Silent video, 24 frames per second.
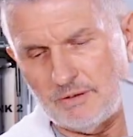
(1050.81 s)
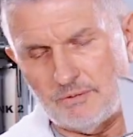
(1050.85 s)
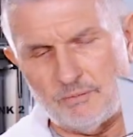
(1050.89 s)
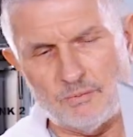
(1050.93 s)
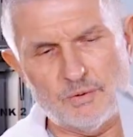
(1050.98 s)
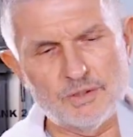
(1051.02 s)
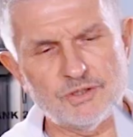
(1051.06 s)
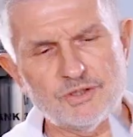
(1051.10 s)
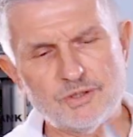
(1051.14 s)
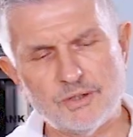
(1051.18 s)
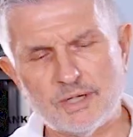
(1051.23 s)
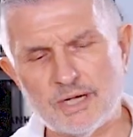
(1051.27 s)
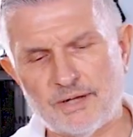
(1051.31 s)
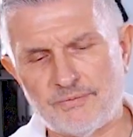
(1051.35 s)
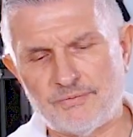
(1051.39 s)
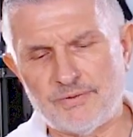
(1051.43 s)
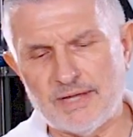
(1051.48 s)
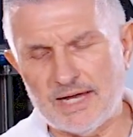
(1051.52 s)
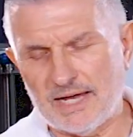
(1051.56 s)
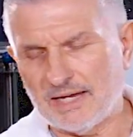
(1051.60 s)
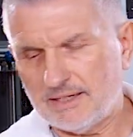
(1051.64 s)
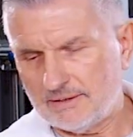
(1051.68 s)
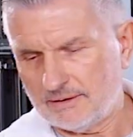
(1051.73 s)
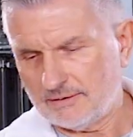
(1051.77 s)
once you got
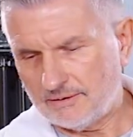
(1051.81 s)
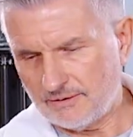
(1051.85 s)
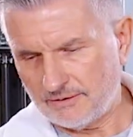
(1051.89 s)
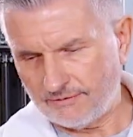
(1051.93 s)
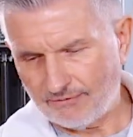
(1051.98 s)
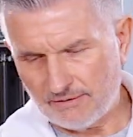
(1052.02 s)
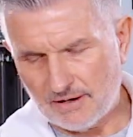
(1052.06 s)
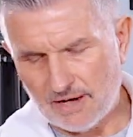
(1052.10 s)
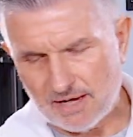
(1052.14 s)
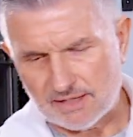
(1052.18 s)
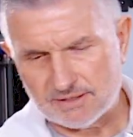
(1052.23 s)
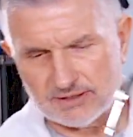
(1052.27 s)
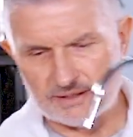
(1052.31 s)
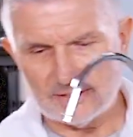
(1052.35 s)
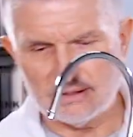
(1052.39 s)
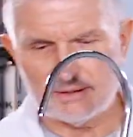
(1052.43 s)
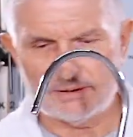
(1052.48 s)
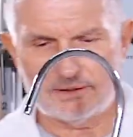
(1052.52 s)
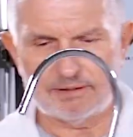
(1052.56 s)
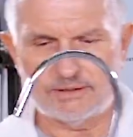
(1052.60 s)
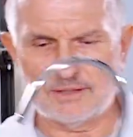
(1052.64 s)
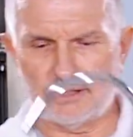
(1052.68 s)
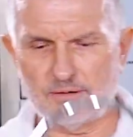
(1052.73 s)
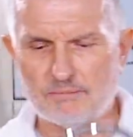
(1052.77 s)
that
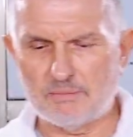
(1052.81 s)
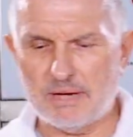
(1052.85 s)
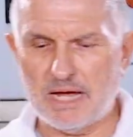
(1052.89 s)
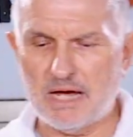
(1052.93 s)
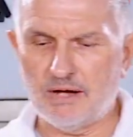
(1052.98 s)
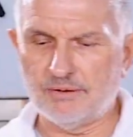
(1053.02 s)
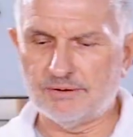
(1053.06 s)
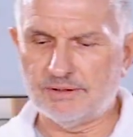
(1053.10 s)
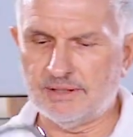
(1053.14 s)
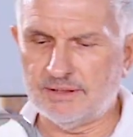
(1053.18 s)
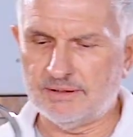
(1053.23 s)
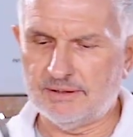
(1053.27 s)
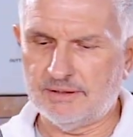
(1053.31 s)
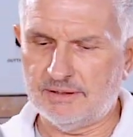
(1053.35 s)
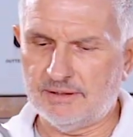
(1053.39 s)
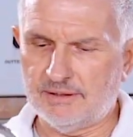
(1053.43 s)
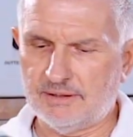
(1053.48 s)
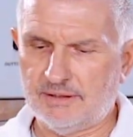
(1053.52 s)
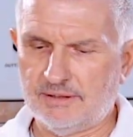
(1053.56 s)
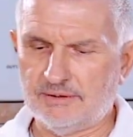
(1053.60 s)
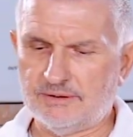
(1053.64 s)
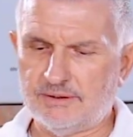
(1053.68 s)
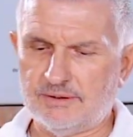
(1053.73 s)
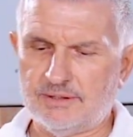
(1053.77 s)
faucet mounted
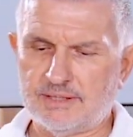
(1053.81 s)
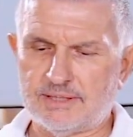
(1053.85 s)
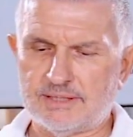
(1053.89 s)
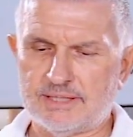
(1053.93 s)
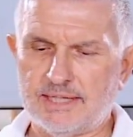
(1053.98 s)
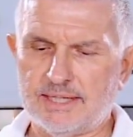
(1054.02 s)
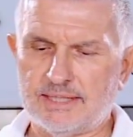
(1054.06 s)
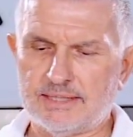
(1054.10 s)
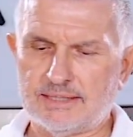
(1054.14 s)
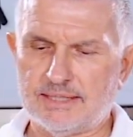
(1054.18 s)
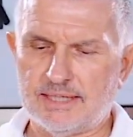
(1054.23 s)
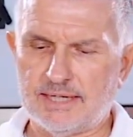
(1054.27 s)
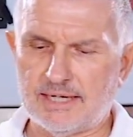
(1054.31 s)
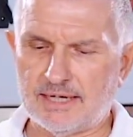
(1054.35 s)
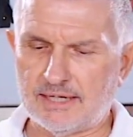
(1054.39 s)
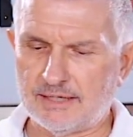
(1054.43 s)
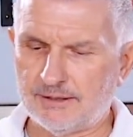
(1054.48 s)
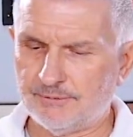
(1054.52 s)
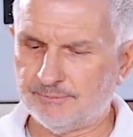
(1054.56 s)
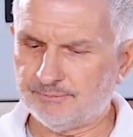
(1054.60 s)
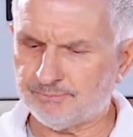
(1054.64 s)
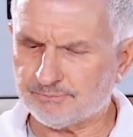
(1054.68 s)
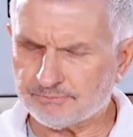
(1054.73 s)
onto the sink deck,